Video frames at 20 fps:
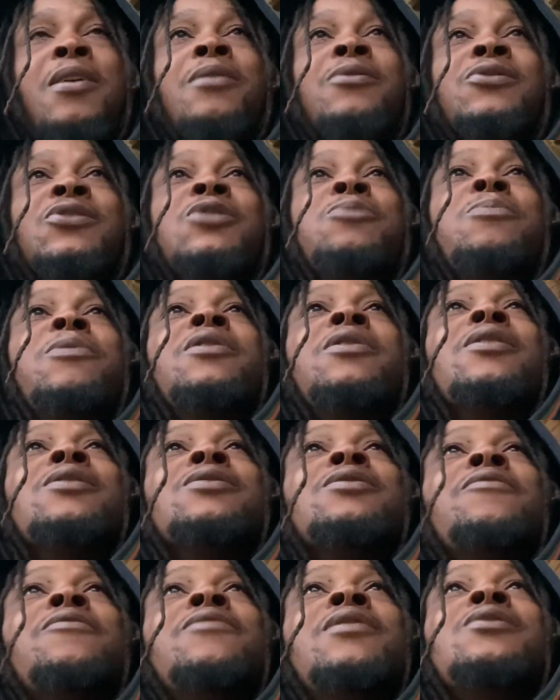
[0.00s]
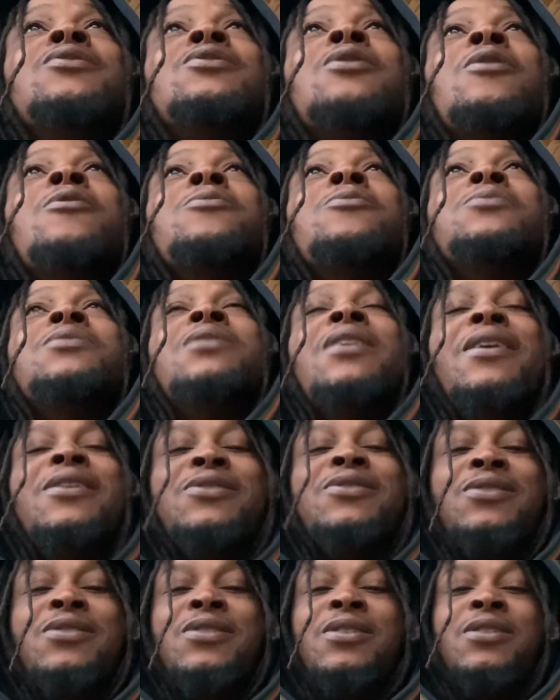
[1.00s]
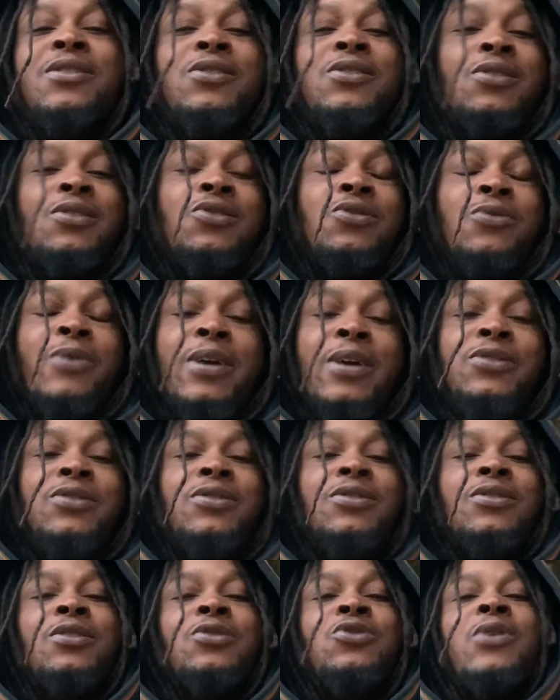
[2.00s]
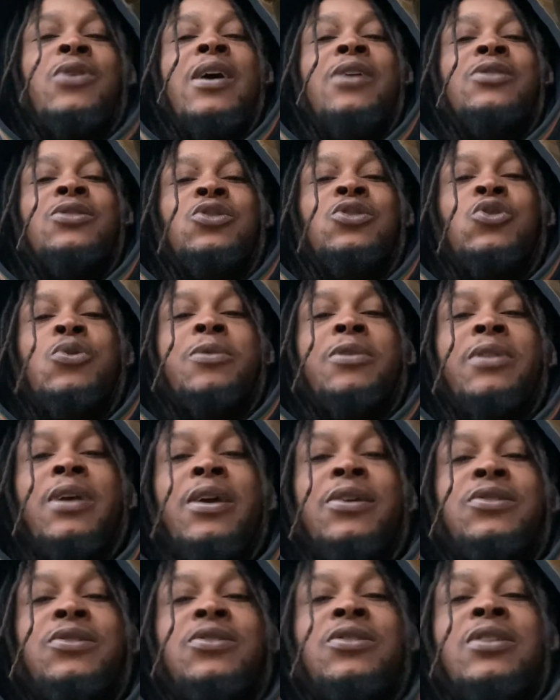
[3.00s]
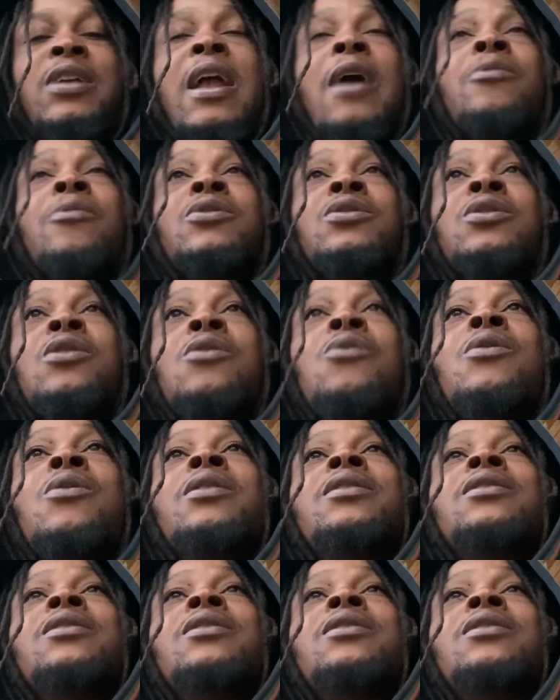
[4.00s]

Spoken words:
just because of the circumstances and the situations, the trials and tribulations that I was going.